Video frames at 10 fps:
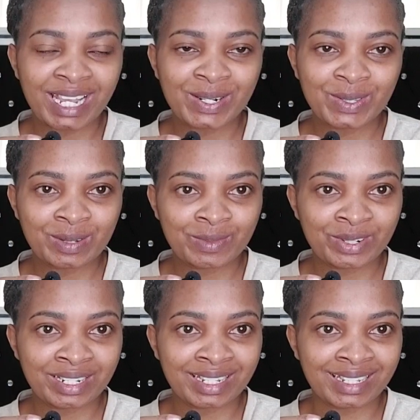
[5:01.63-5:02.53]
I know
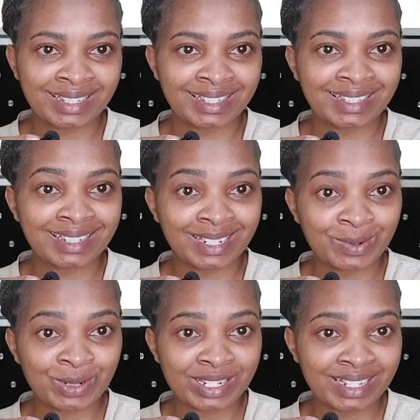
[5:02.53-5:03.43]
somebody is still
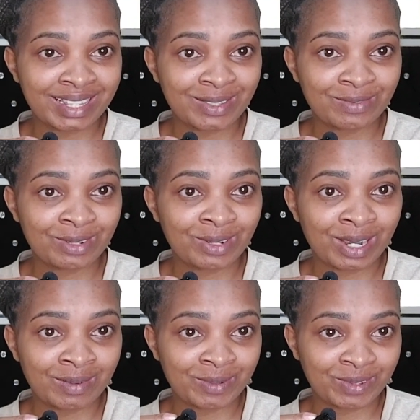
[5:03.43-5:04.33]
watching this video
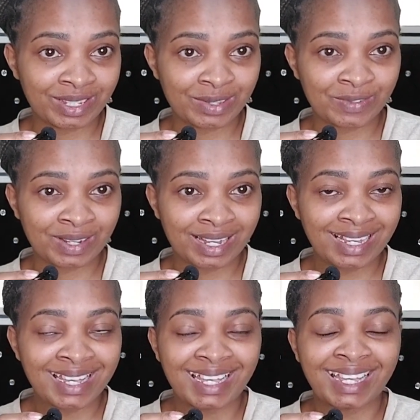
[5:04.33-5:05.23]
up to this far
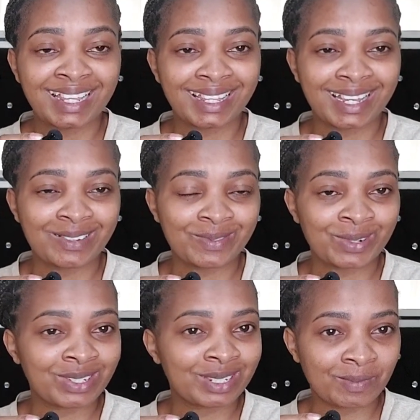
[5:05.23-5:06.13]
and they have
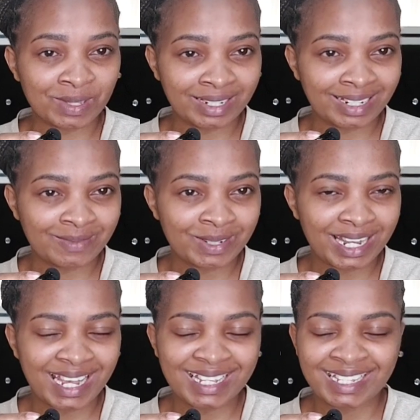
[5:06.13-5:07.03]
not subscribed.
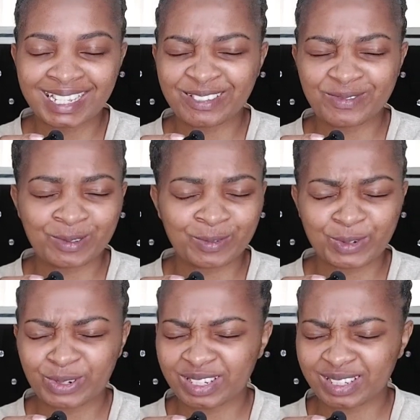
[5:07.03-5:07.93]
Aki, if you've
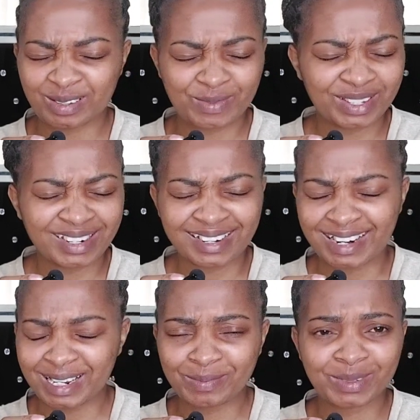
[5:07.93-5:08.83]
not
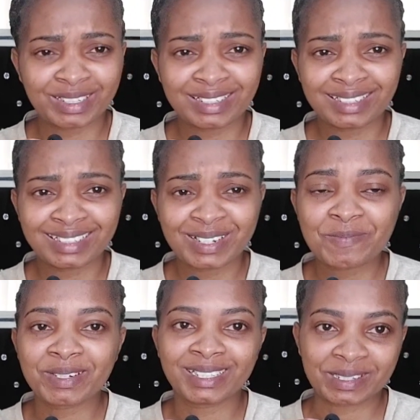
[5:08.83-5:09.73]
subscribed,
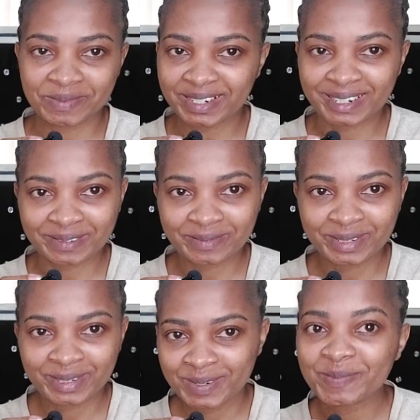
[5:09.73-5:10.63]
please subscribe.
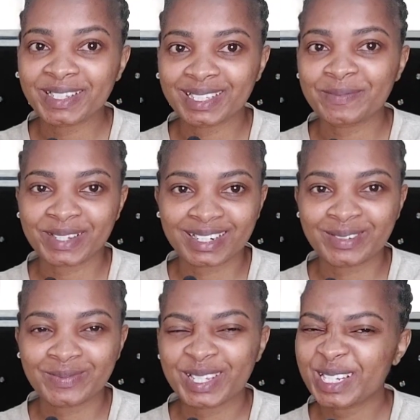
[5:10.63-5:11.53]
Please subscribe.
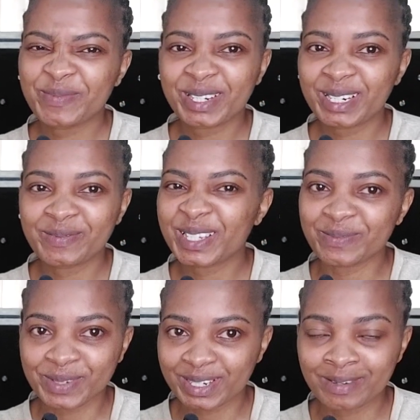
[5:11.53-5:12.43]
Subscribe,
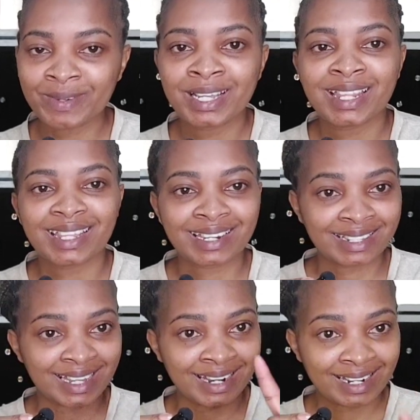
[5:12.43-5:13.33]
subscribe. There
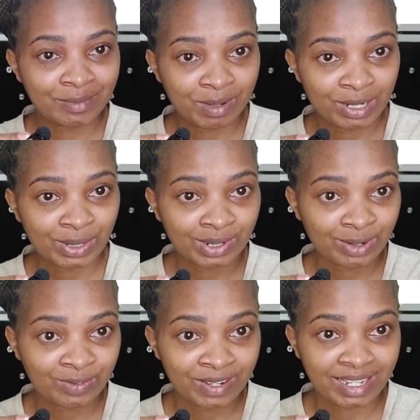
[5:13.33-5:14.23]
is a red button
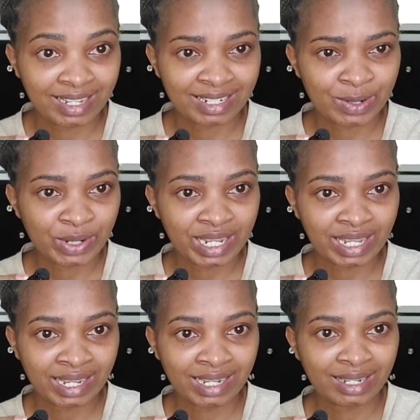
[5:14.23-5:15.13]
over down
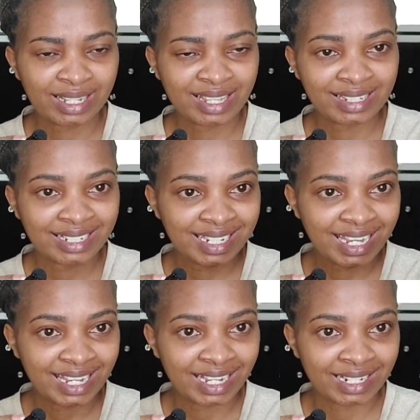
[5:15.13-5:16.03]
here. Is it
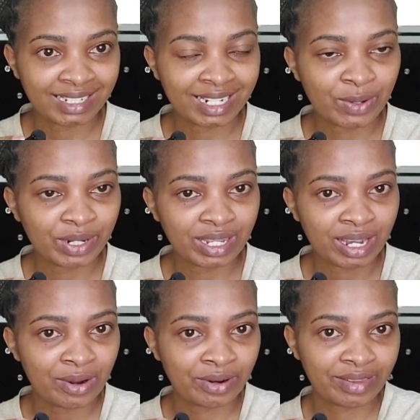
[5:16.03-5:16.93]
here, down
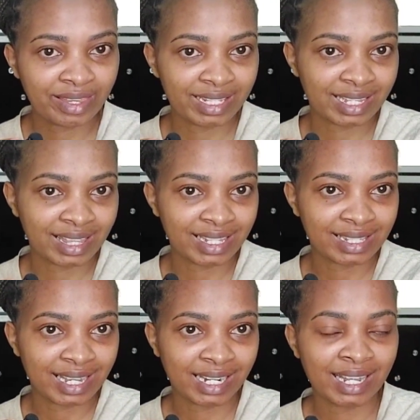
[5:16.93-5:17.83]
here, or this other
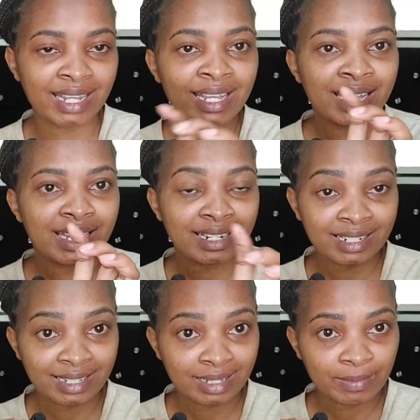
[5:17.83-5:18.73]
side?
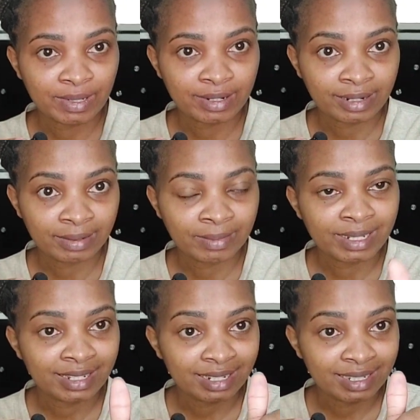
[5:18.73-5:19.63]
Written subscribe.
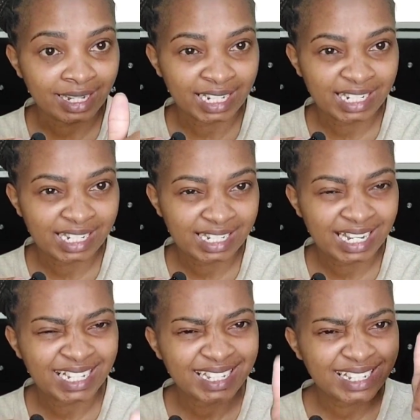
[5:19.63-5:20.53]
Just hit it.
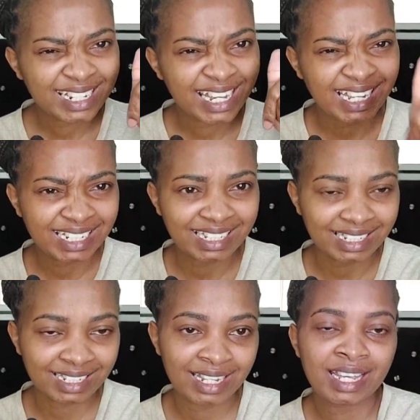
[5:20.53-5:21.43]
Just hit it.